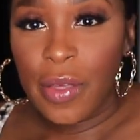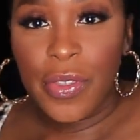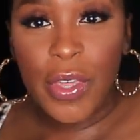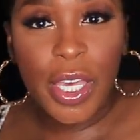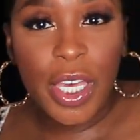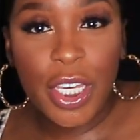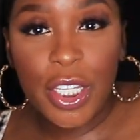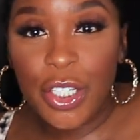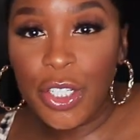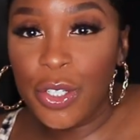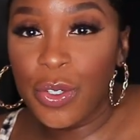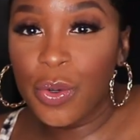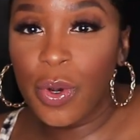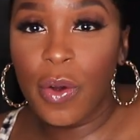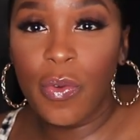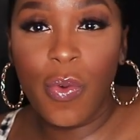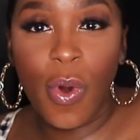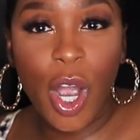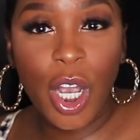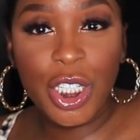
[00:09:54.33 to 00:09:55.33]
the issue
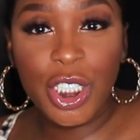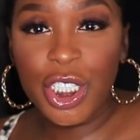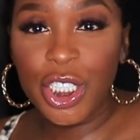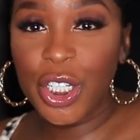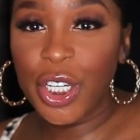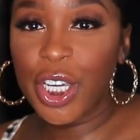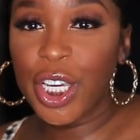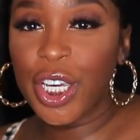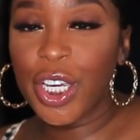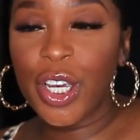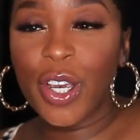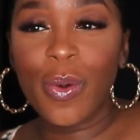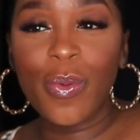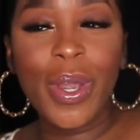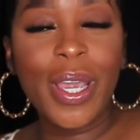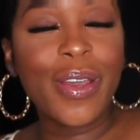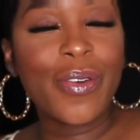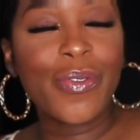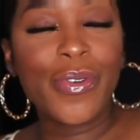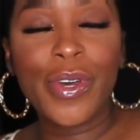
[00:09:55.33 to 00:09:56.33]
of washing your hair and
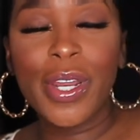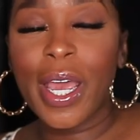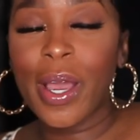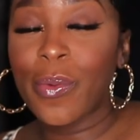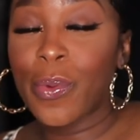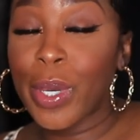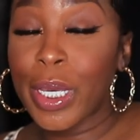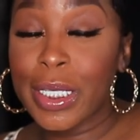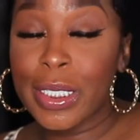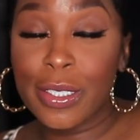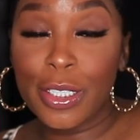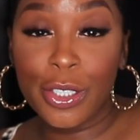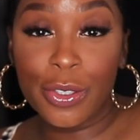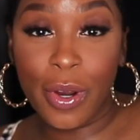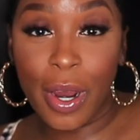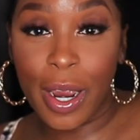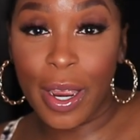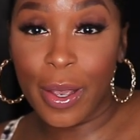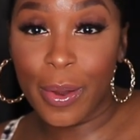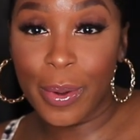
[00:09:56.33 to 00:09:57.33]
waiting for that wig to
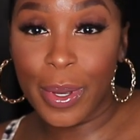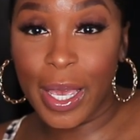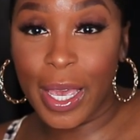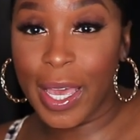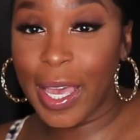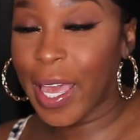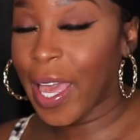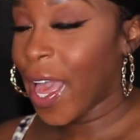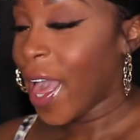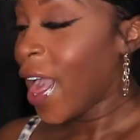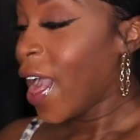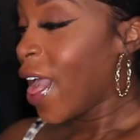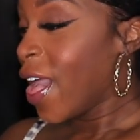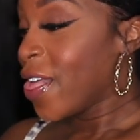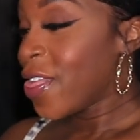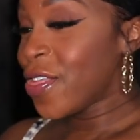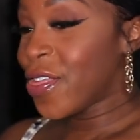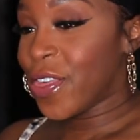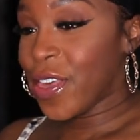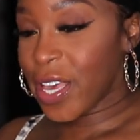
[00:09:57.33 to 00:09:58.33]
dry, okay?
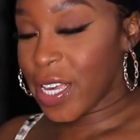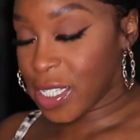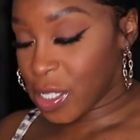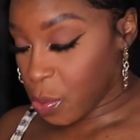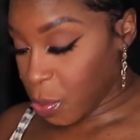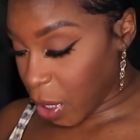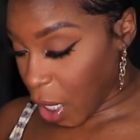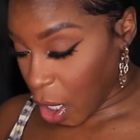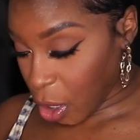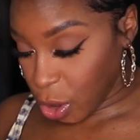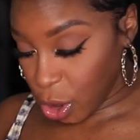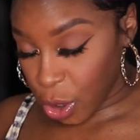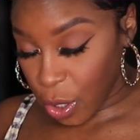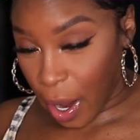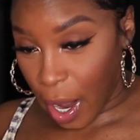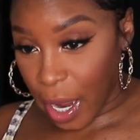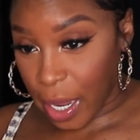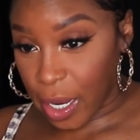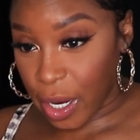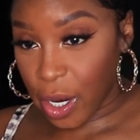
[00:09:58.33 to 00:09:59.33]
This blow
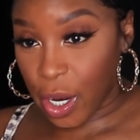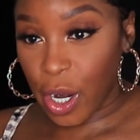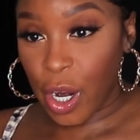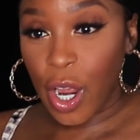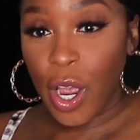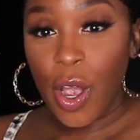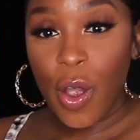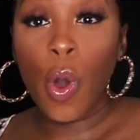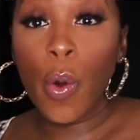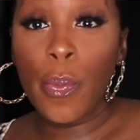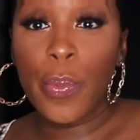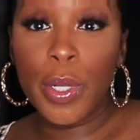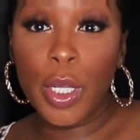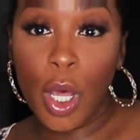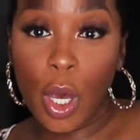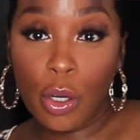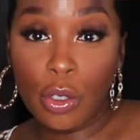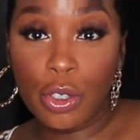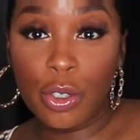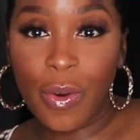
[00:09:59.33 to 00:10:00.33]
dryer will
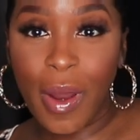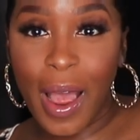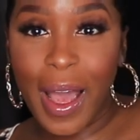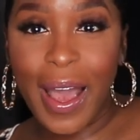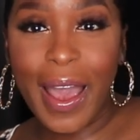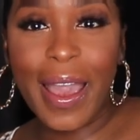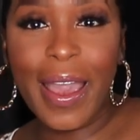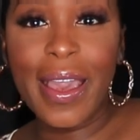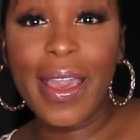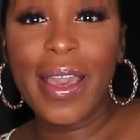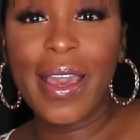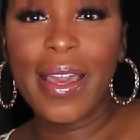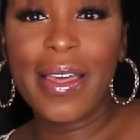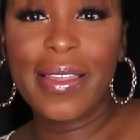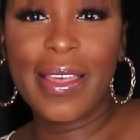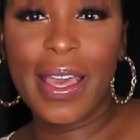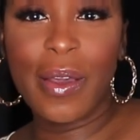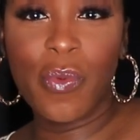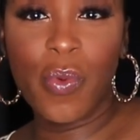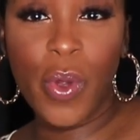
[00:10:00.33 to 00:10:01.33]
blow dry
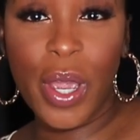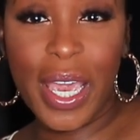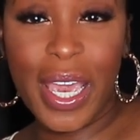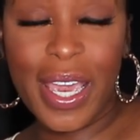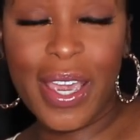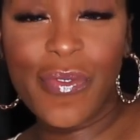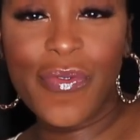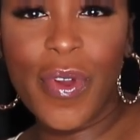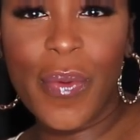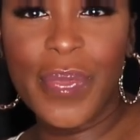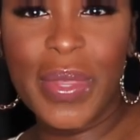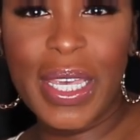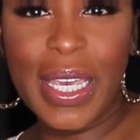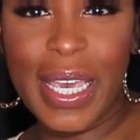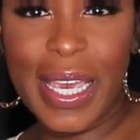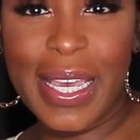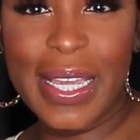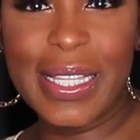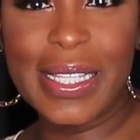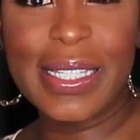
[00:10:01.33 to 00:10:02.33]
the wig from the
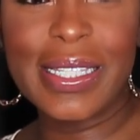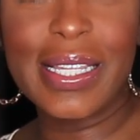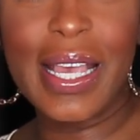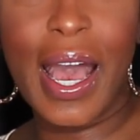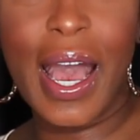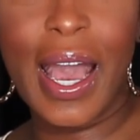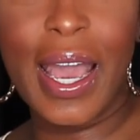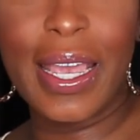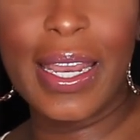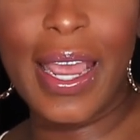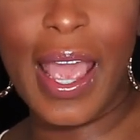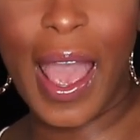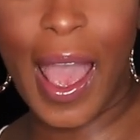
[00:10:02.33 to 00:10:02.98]
inside